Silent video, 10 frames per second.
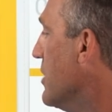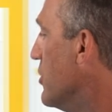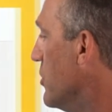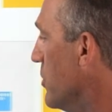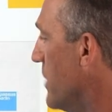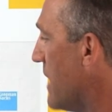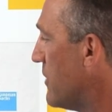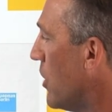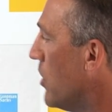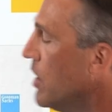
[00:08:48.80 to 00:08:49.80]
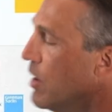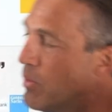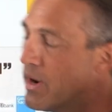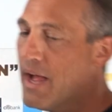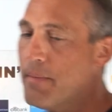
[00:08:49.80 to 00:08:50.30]
to do that. So
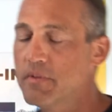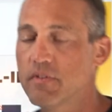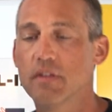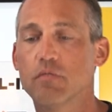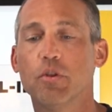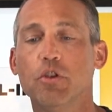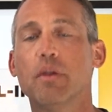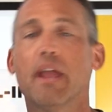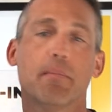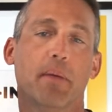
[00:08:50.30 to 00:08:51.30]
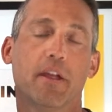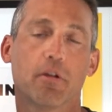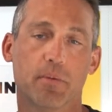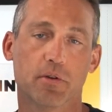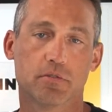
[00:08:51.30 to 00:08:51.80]
what happens is when you can't pay
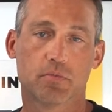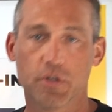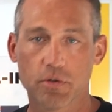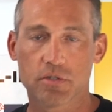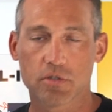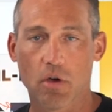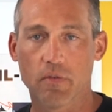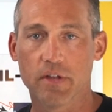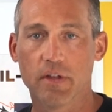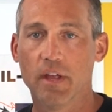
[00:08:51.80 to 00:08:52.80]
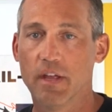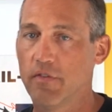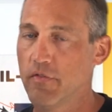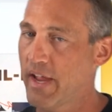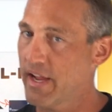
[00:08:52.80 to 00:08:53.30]
your bills, when you're insolvent, if
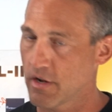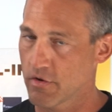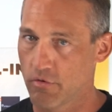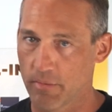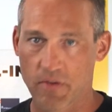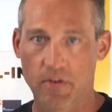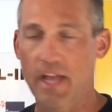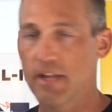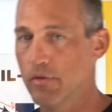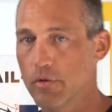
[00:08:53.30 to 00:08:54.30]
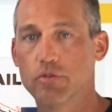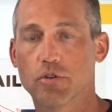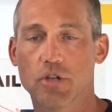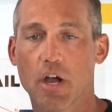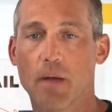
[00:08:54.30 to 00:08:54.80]
you've taken on too much debt, you lose
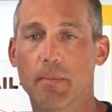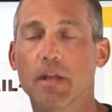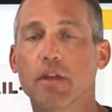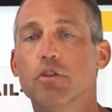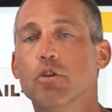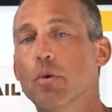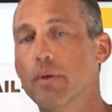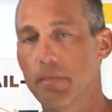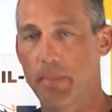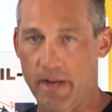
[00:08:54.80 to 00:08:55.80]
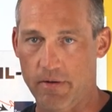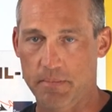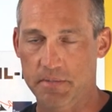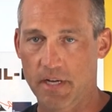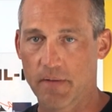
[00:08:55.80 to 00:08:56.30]
your job, you go into
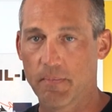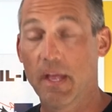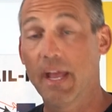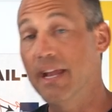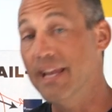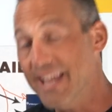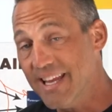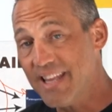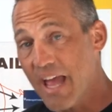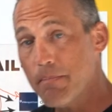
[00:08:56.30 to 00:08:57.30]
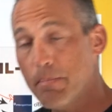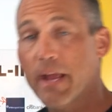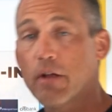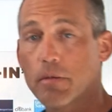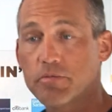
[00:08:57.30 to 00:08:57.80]
bankruptcy. And in that
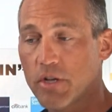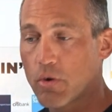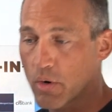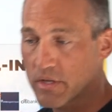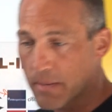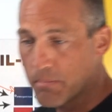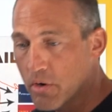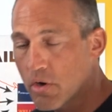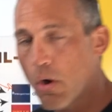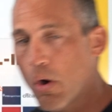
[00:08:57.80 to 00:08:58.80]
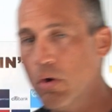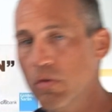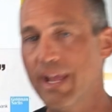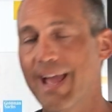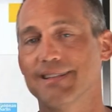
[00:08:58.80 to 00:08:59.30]
bankruptcy court, they put all
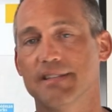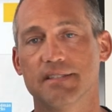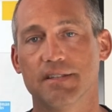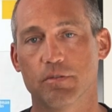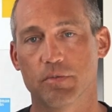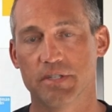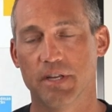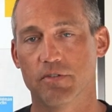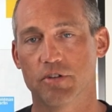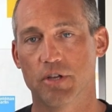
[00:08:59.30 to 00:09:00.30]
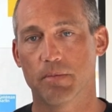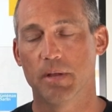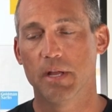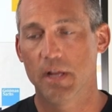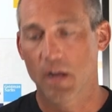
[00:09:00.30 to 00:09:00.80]
the assets into receivership.
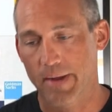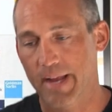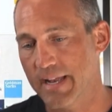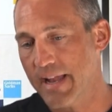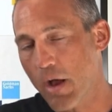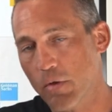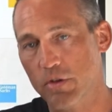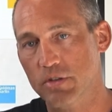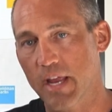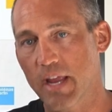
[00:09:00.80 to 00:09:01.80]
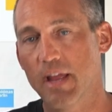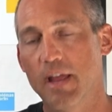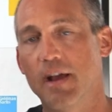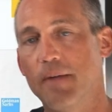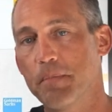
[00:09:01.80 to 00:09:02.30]
All right. And now there's a
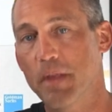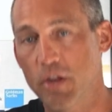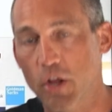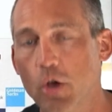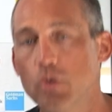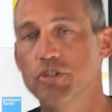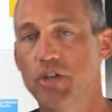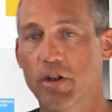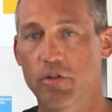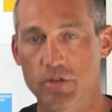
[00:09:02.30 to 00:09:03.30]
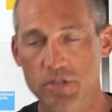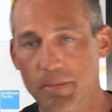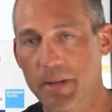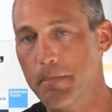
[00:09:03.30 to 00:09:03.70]
negotiator. There's somebody